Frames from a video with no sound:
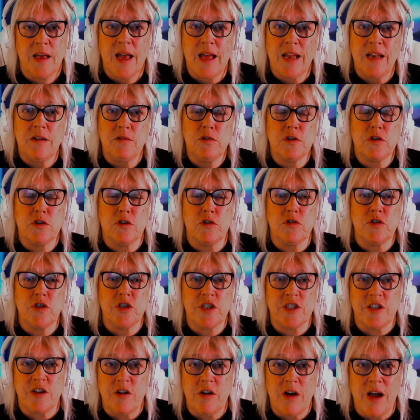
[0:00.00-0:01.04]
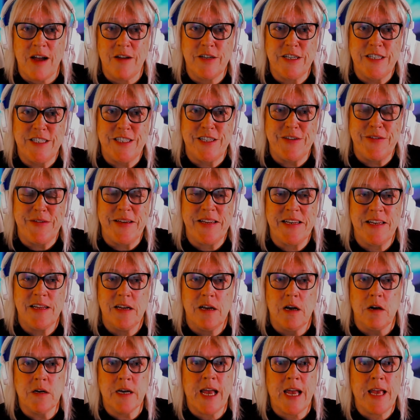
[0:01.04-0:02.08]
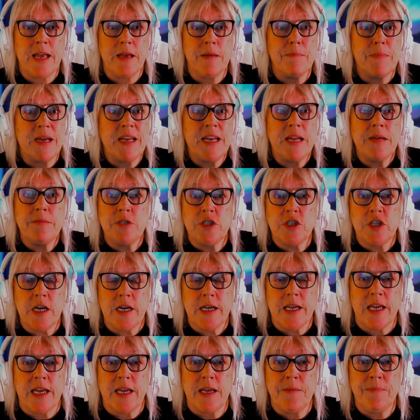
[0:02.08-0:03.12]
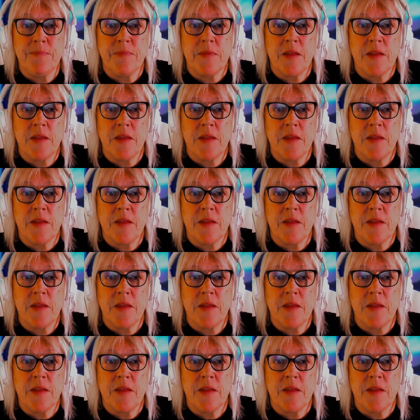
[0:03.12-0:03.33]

Hello, you gorgeous lot. How you doing? Okay, my name's Jackie.